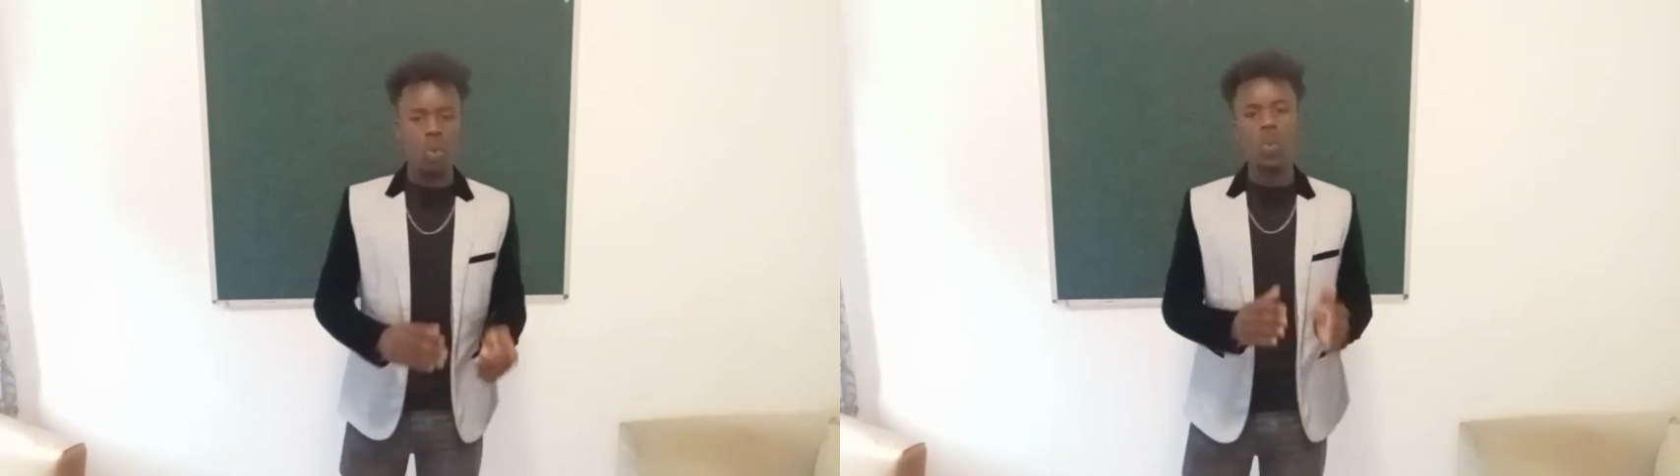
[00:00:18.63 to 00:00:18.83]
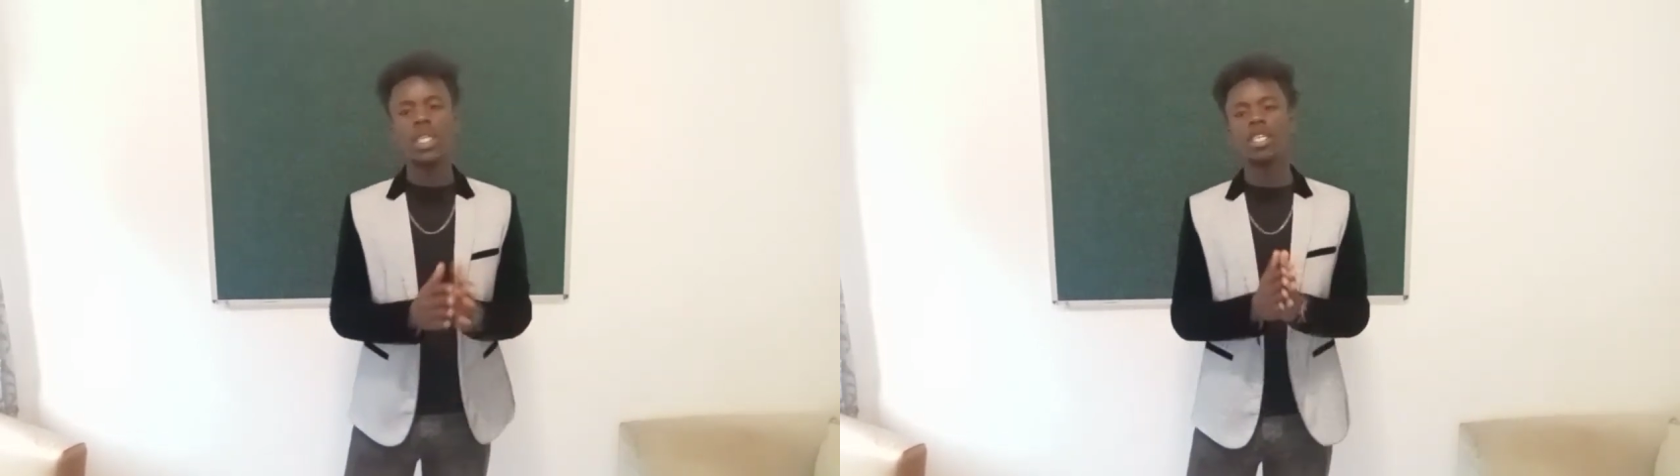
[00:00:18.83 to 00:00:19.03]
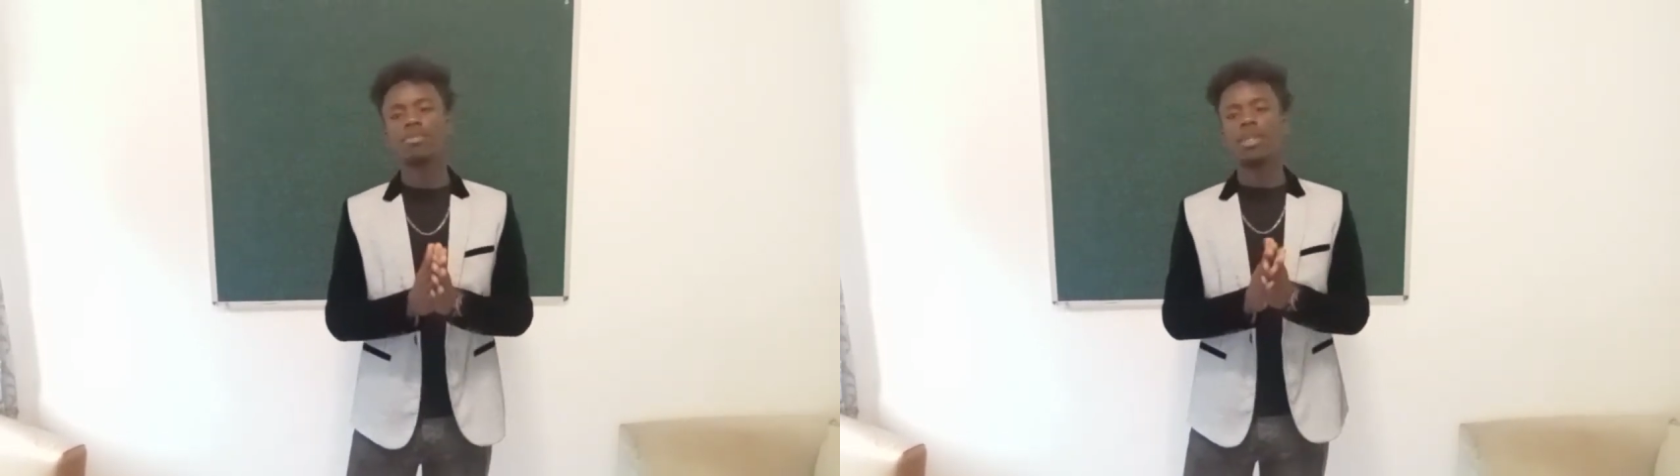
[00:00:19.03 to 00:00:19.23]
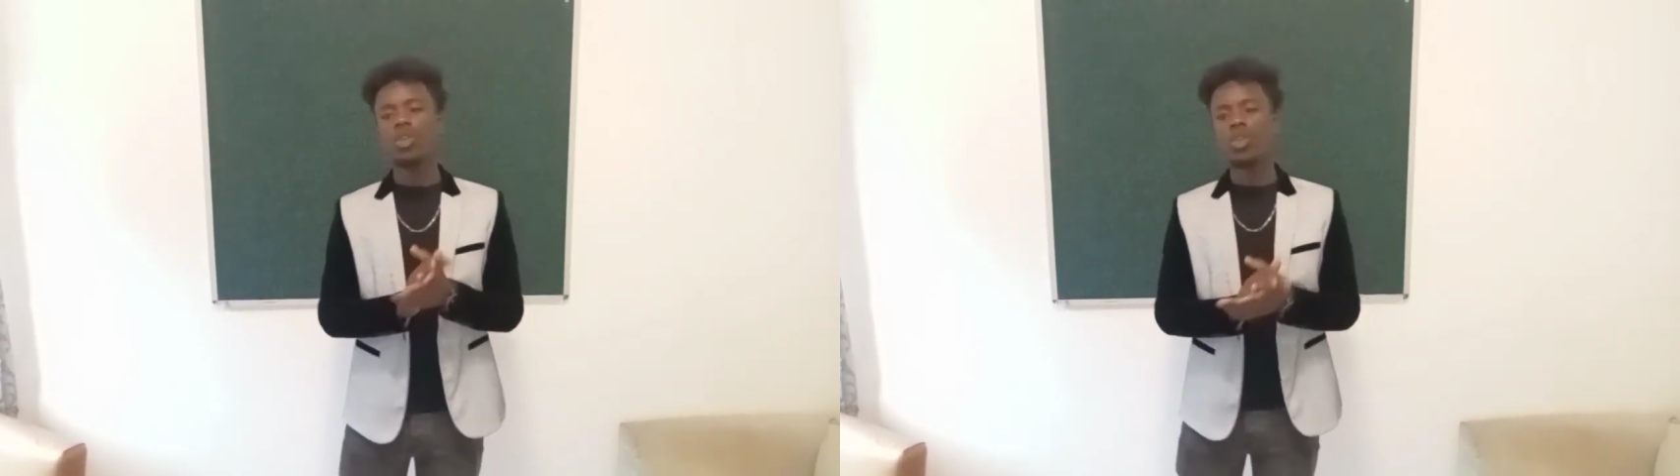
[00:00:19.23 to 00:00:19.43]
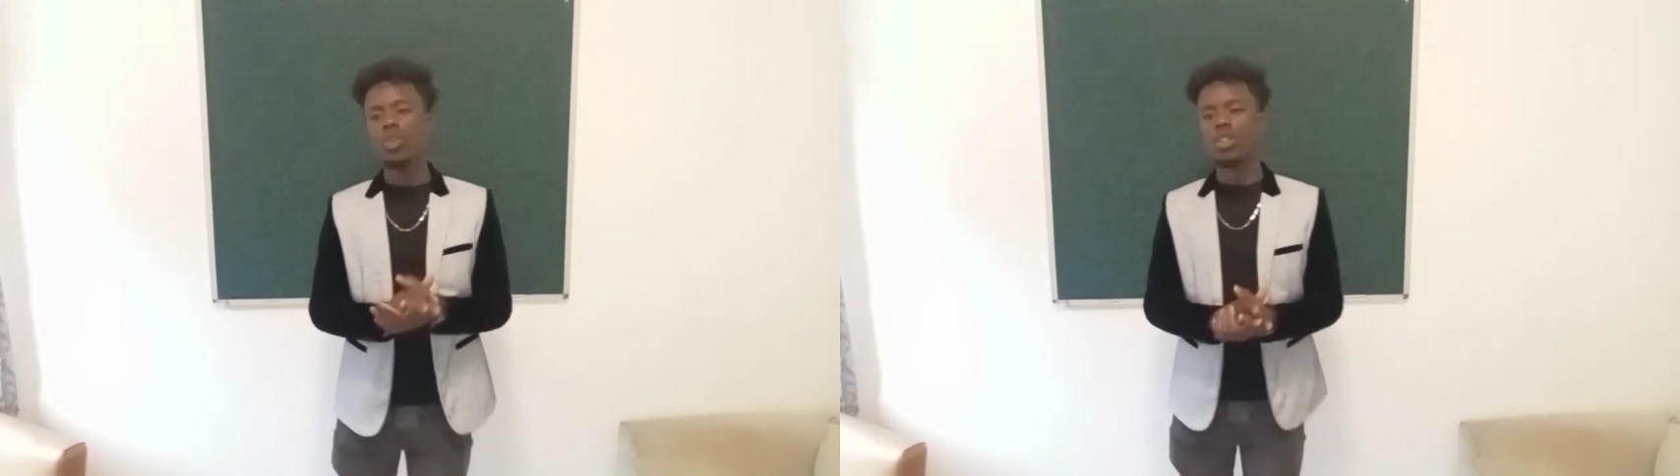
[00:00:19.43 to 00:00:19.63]
which has been
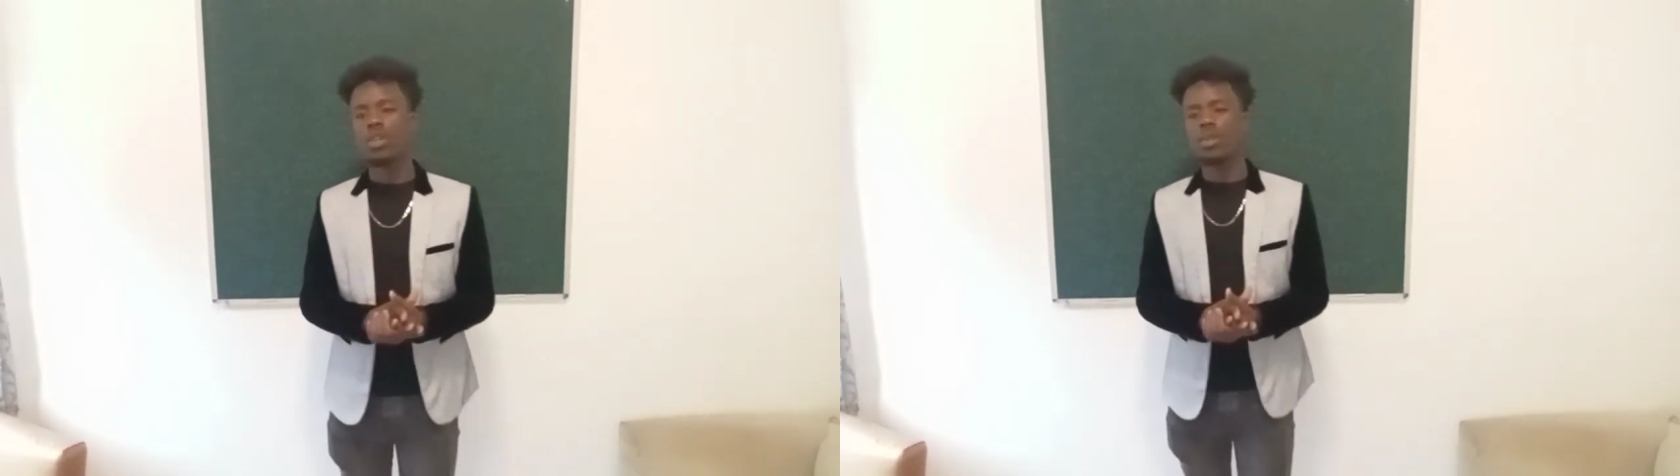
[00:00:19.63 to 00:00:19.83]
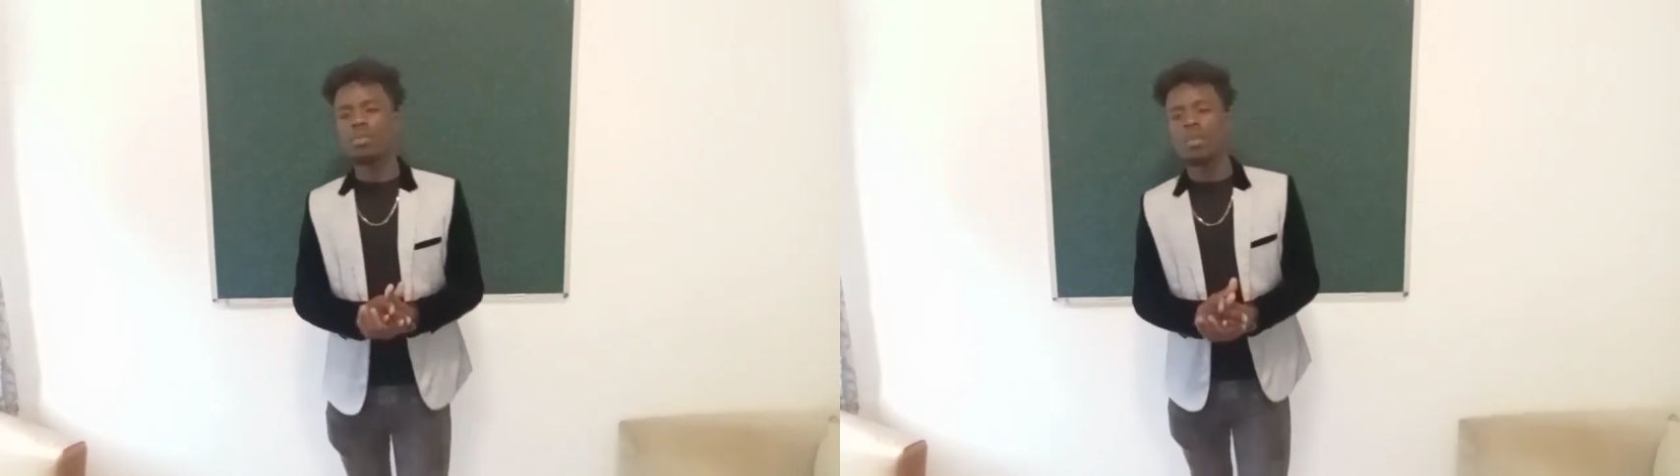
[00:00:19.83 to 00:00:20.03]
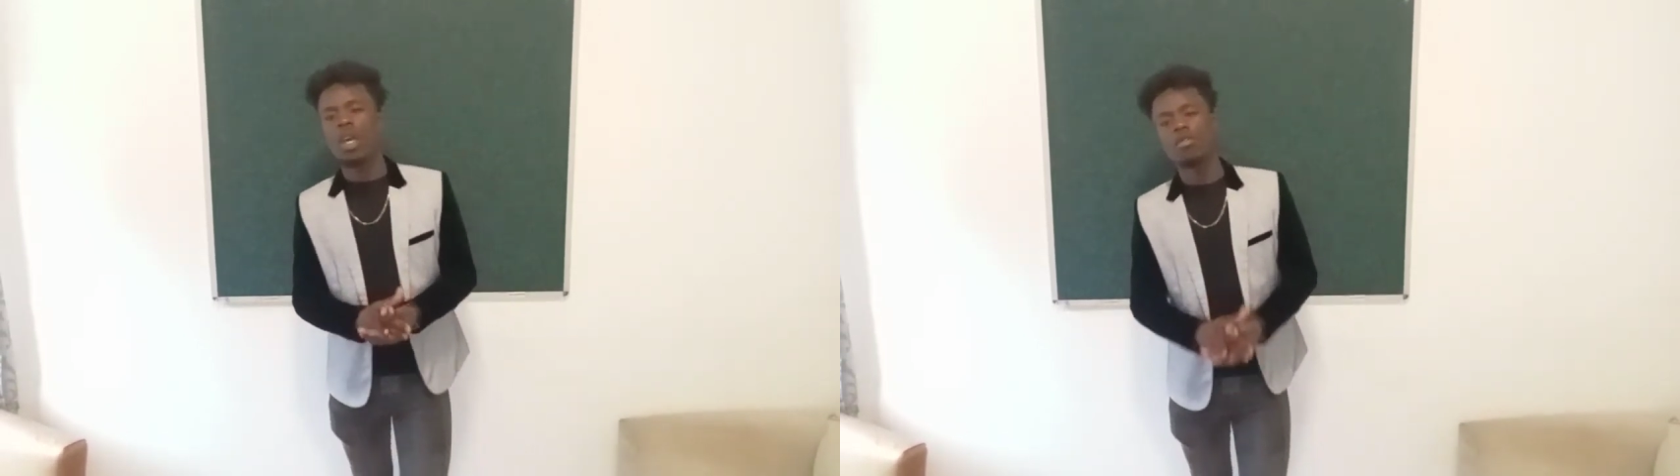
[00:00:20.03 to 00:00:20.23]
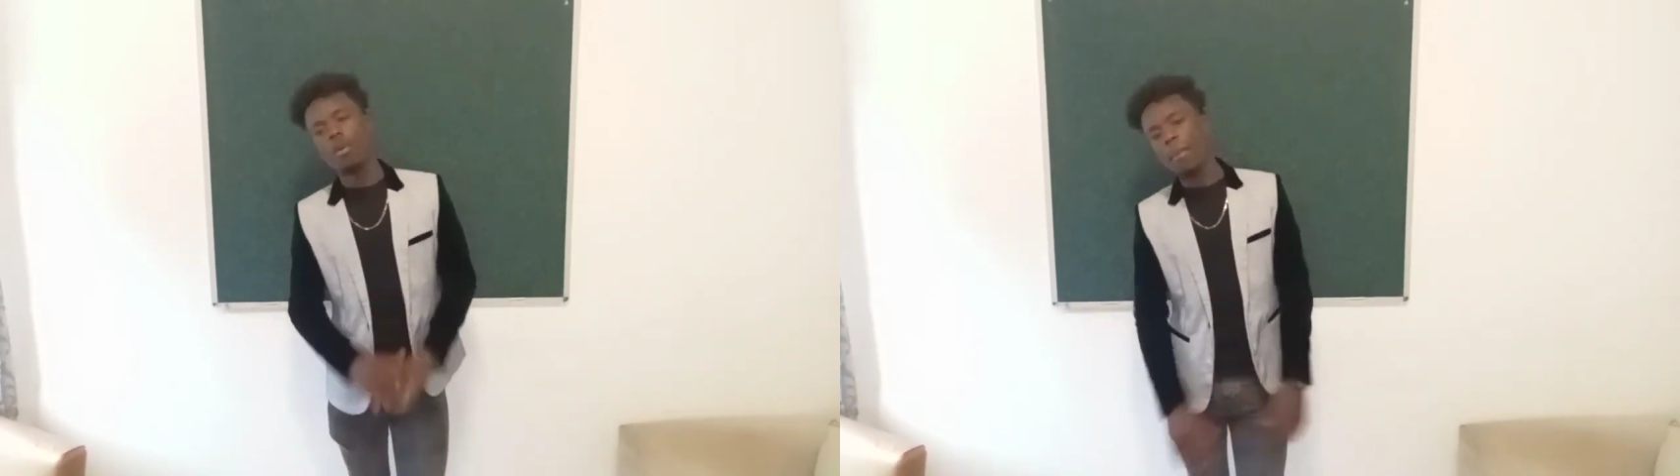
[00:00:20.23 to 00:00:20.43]
used for